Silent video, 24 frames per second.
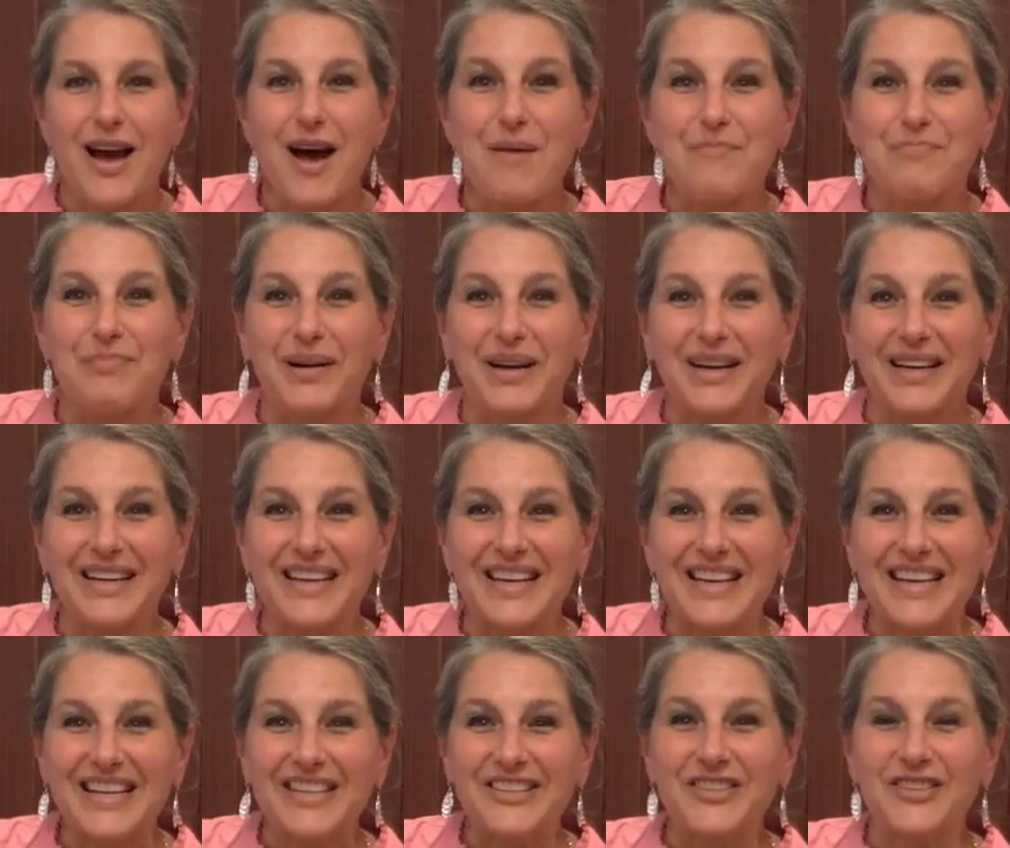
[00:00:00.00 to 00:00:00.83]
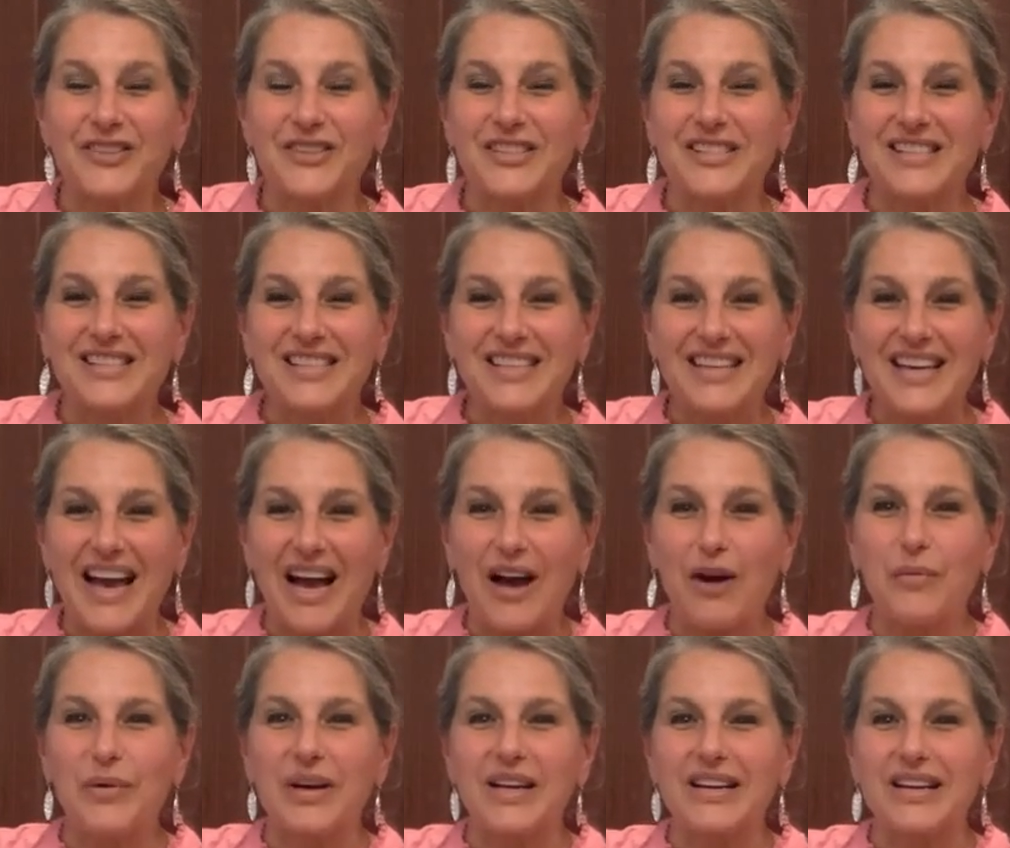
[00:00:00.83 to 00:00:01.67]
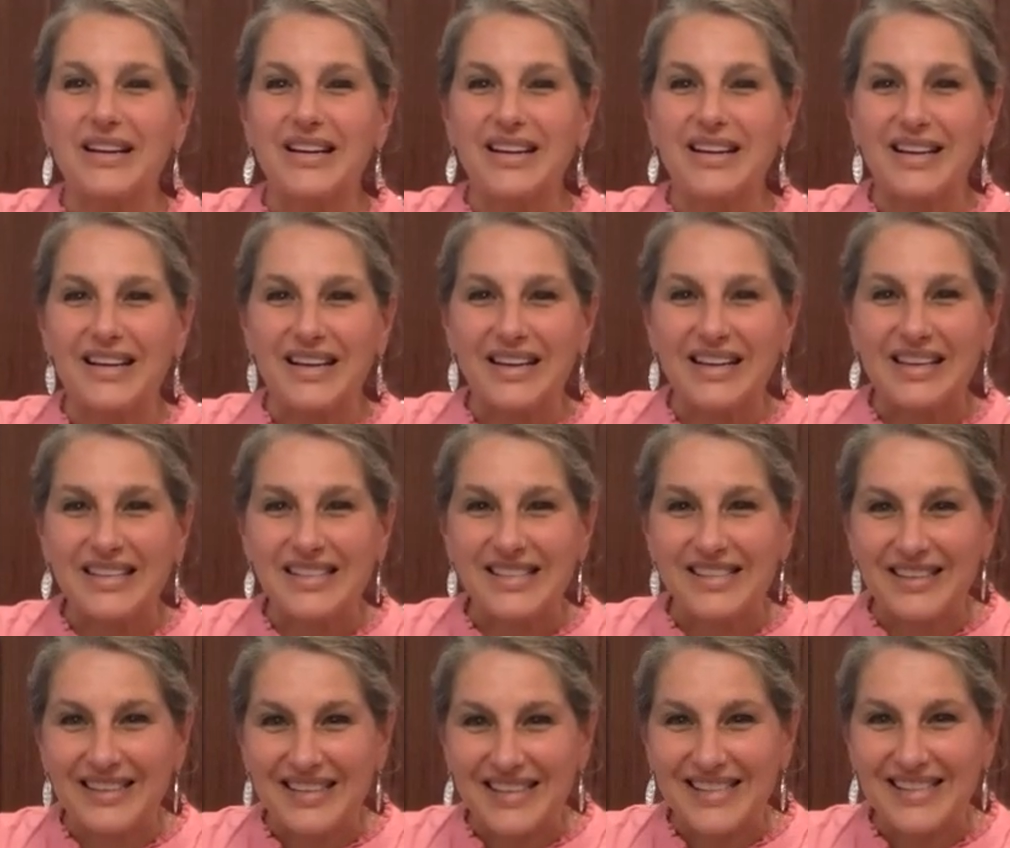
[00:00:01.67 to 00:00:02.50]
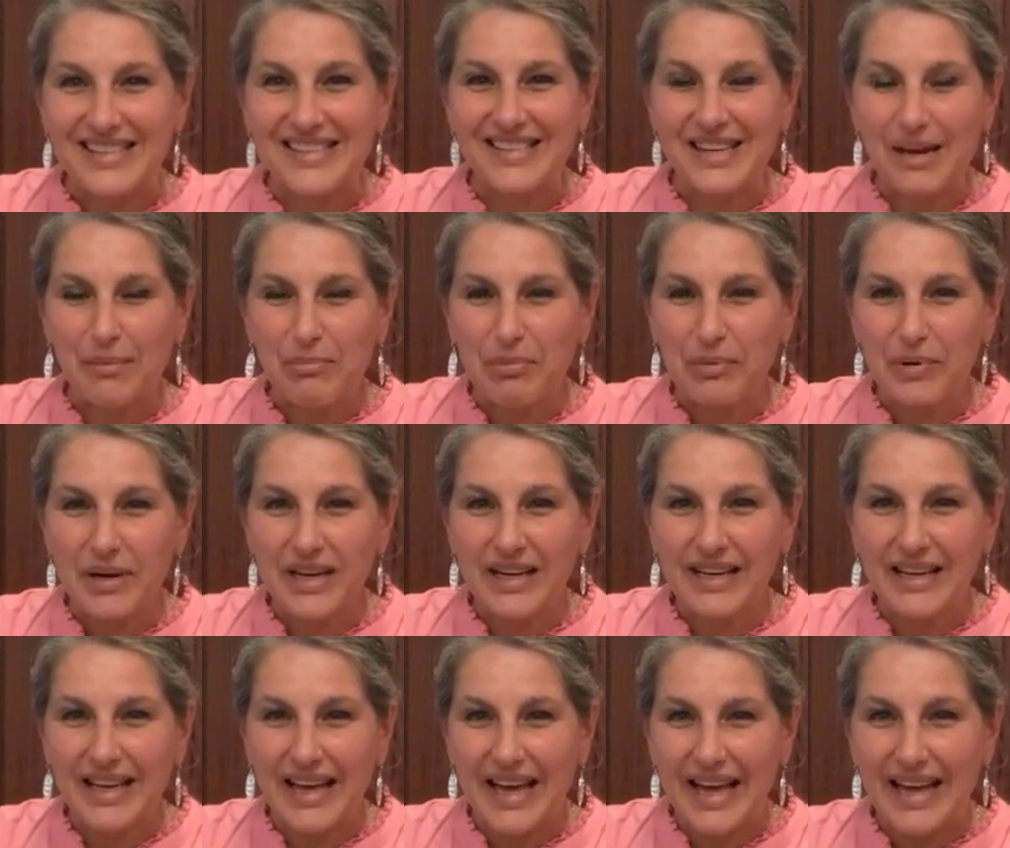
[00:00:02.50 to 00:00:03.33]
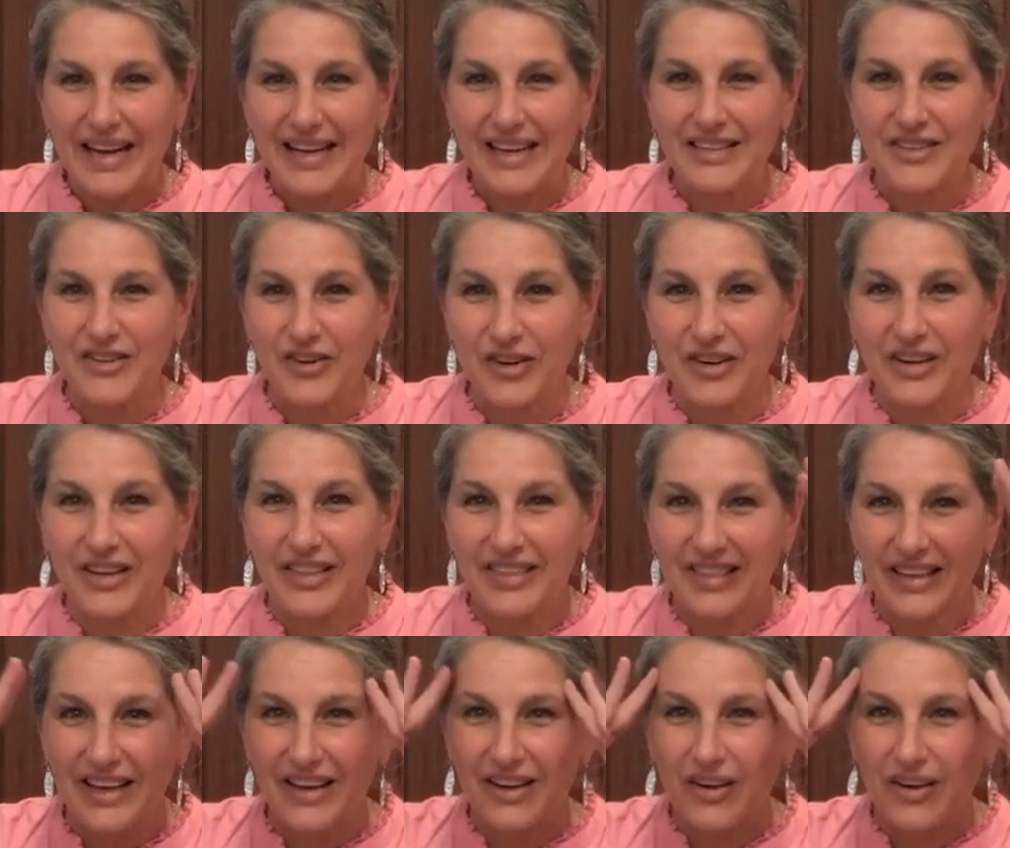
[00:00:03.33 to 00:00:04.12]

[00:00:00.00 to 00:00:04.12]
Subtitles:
but you'll see how it is gonna separate again and you're gonna think,